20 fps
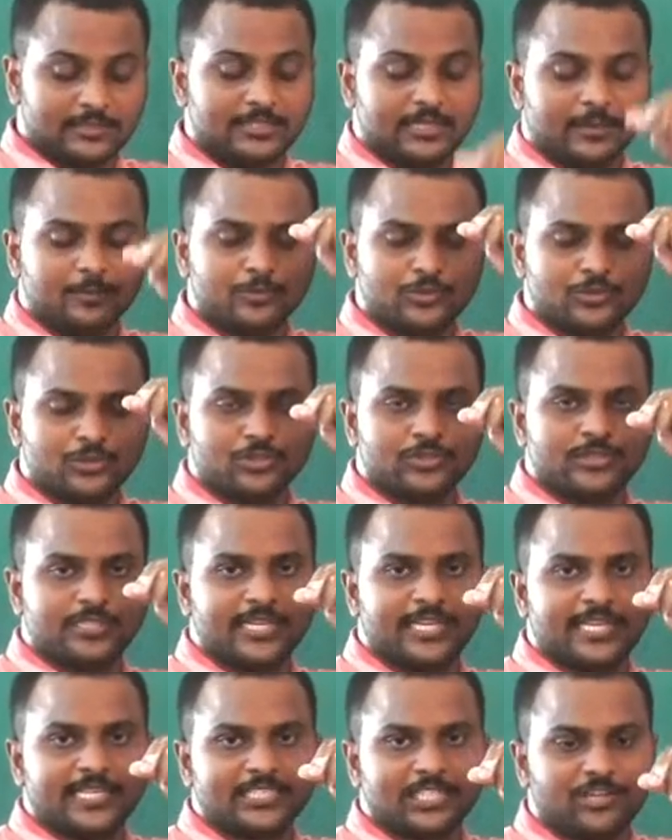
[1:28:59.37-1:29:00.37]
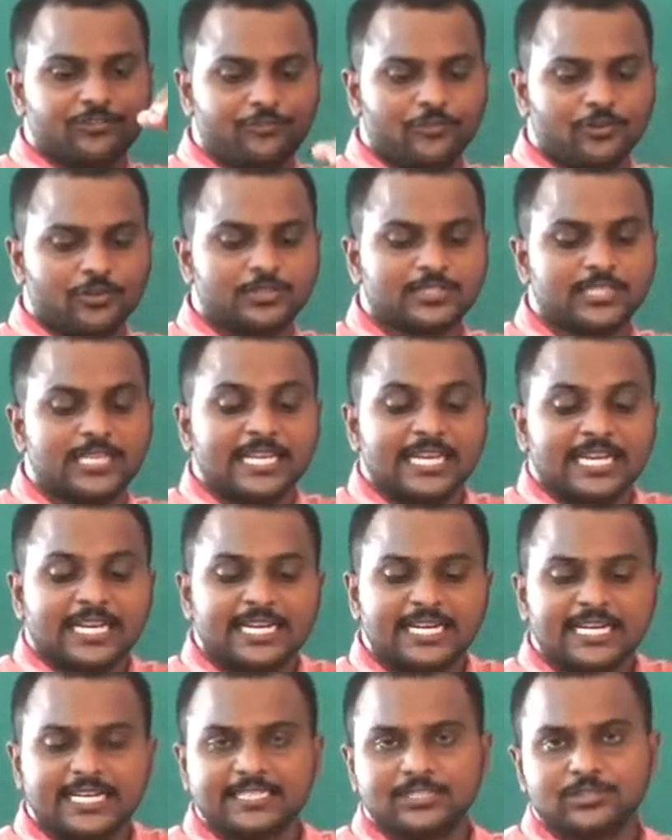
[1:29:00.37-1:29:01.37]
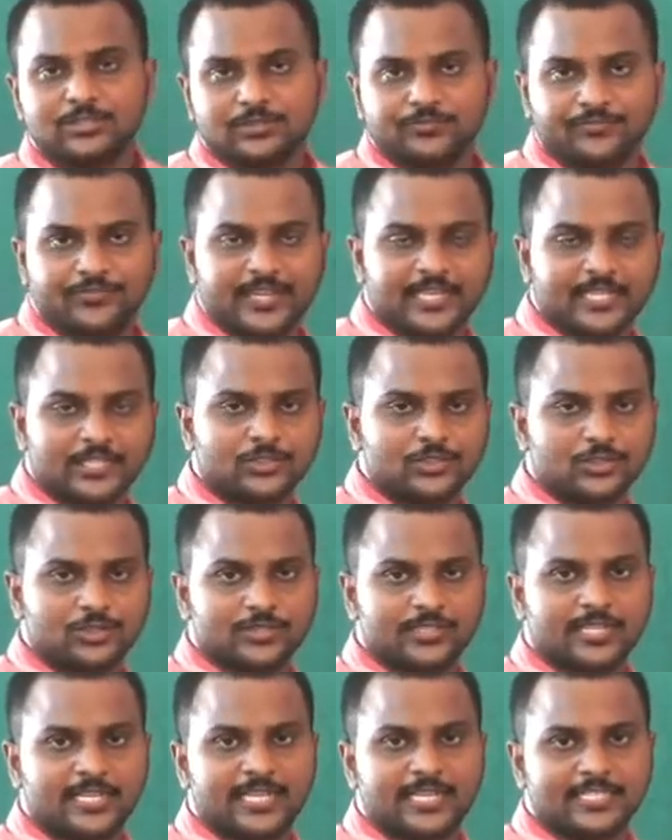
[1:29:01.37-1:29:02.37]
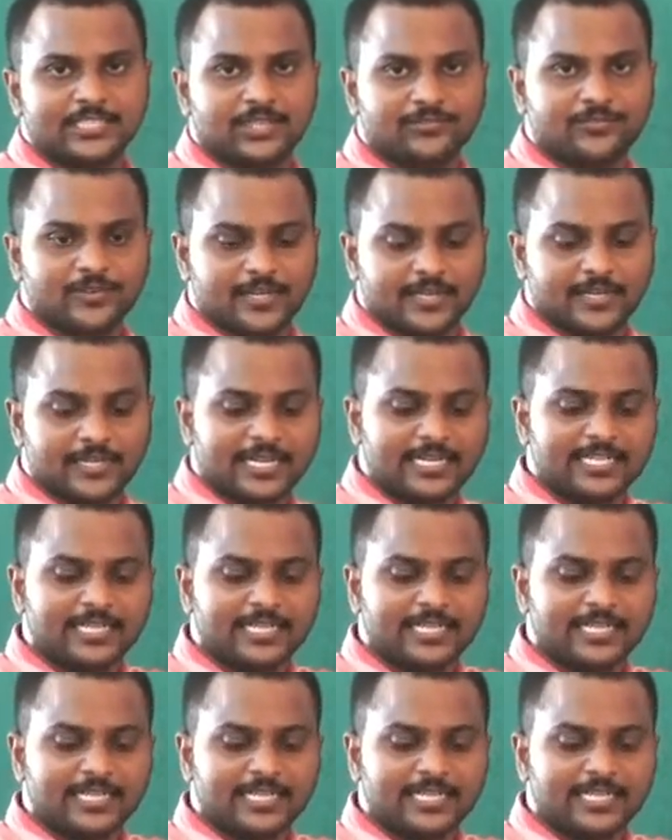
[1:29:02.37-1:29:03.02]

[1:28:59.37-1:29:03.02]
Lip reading: thumb shows the direction of force, index finger shows the direction of current,